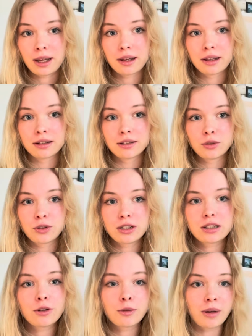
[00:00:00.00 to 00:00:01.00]
and to
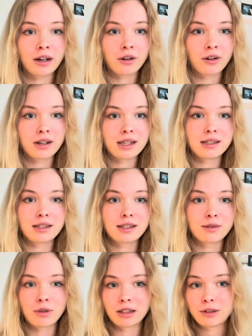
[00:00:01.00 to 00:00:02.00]
just look back on
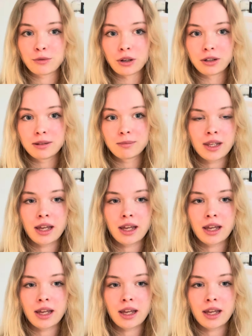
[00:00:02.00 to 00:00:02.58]
is really fun.